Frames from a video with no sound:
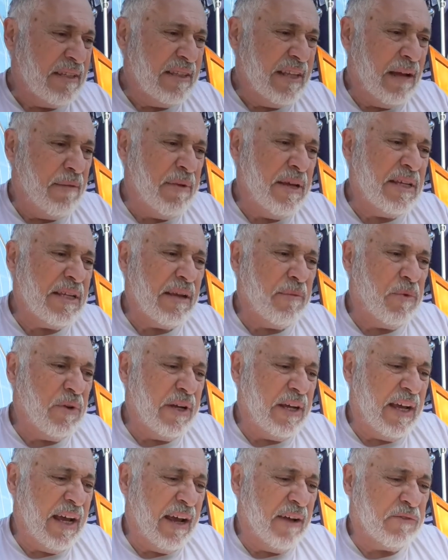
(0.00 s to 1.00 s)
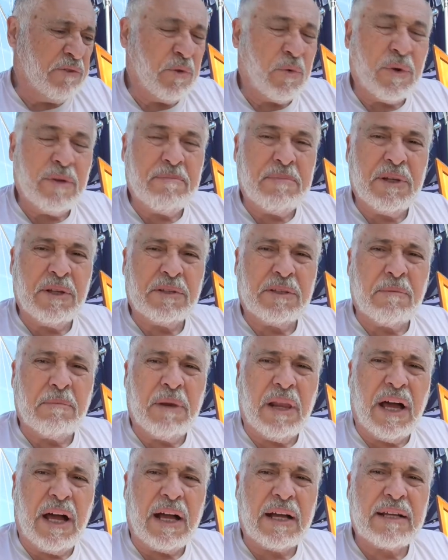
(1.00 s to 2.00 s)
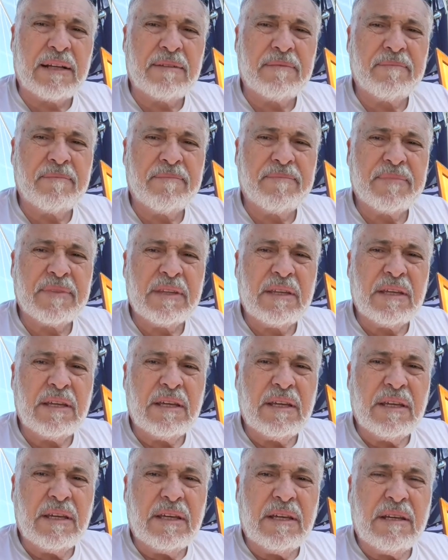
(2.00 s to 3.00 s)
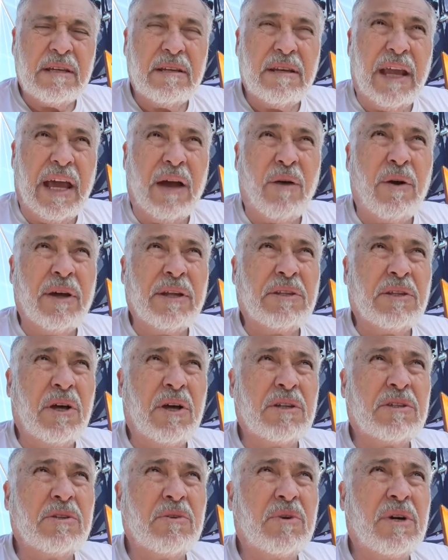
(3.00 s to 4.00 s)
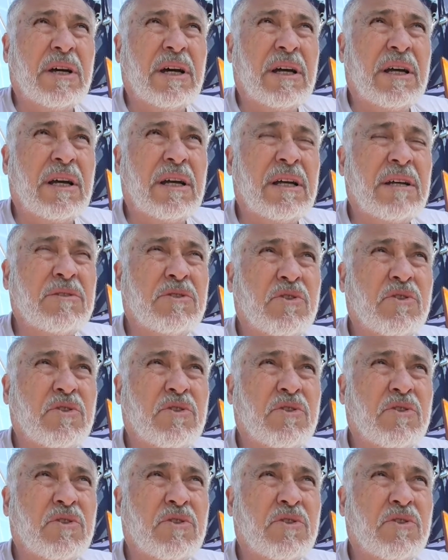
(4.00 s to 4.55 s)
That means I'm going to have to rebuild the block. Now I talked to a